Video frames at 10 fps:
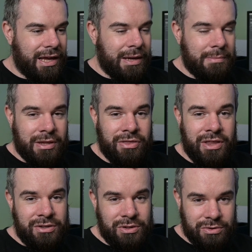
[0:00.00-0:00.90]
And
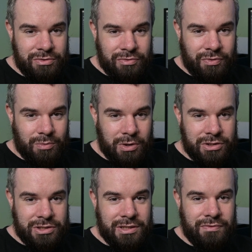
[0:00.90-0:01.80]
thank you for
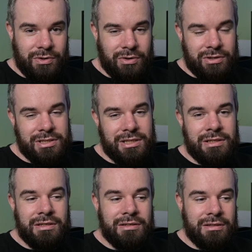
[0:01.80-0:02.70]
watching if you are still
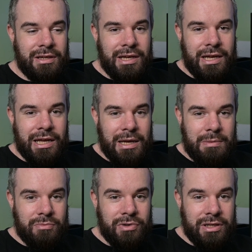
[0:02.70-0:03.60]
here.
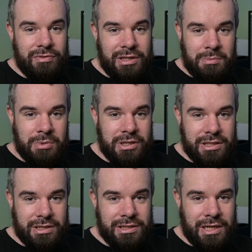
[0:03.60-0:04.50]
Really, really
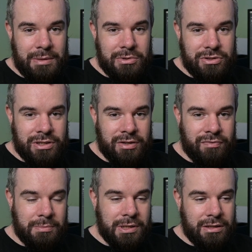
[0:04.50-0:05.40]
appreciate the time that you're
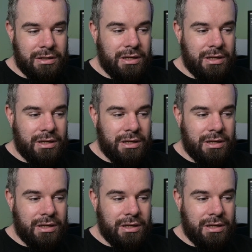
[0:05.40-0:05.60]
giving me.